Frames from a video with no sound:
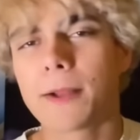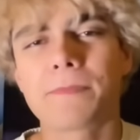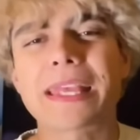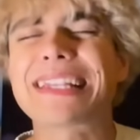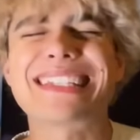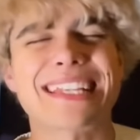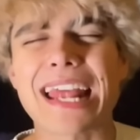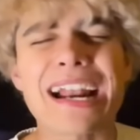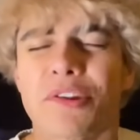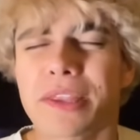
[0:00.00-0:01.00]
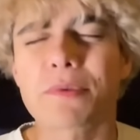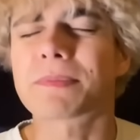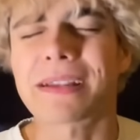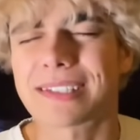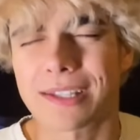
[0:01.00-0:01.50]
listen, I don't think he was
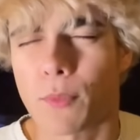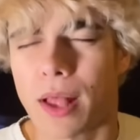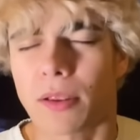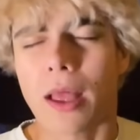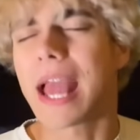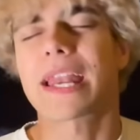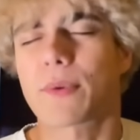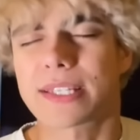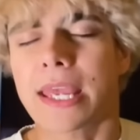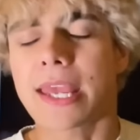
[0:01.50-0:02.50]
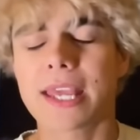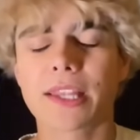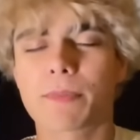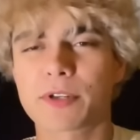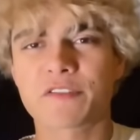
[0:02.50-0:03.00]
mentally well. Anyways, he had
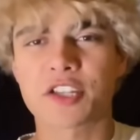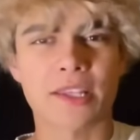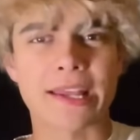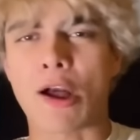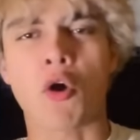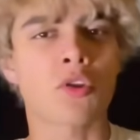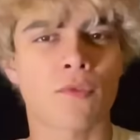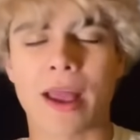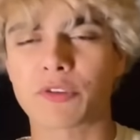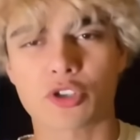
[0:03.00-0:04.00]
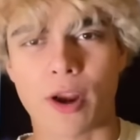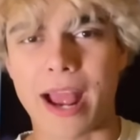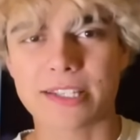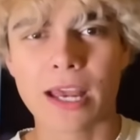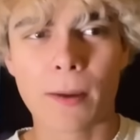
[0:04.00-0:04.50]
like a bunch of shit like all around the
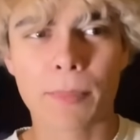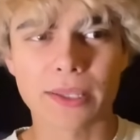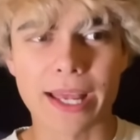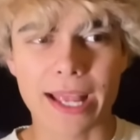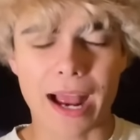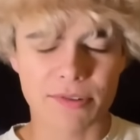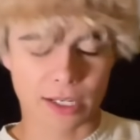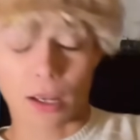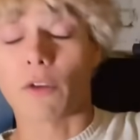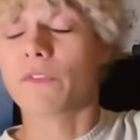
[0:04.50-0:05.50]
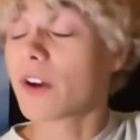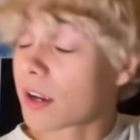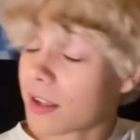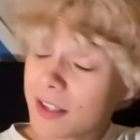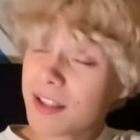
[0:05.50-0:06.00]
tracks. But like, I was like, oh
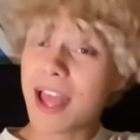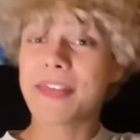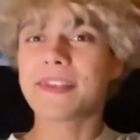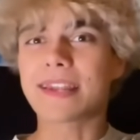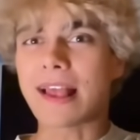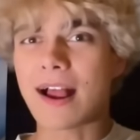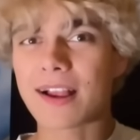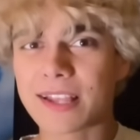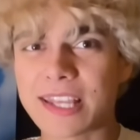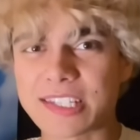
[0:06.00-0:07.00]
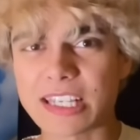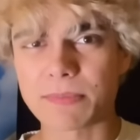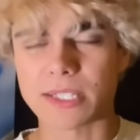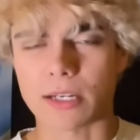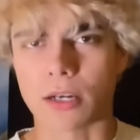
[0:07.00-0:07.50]
fuck. And then he sees me,
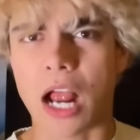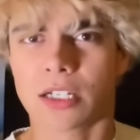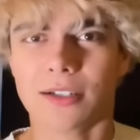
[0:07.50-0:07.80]
he's like, right,